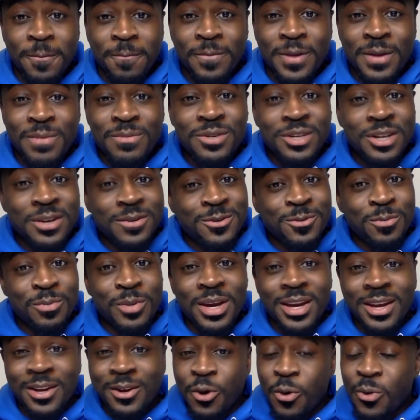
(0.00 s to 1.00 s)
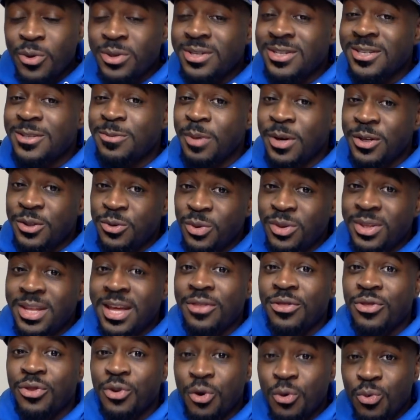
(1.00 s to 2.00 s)
Them Jets are making noise, and especially with
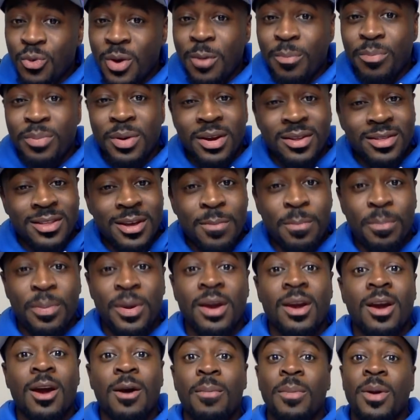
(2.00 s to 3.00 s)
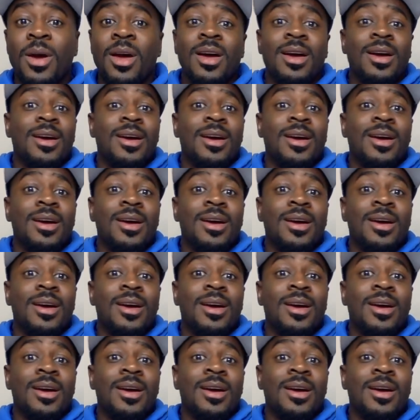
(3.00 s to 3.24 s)
that third round pick, they pick up,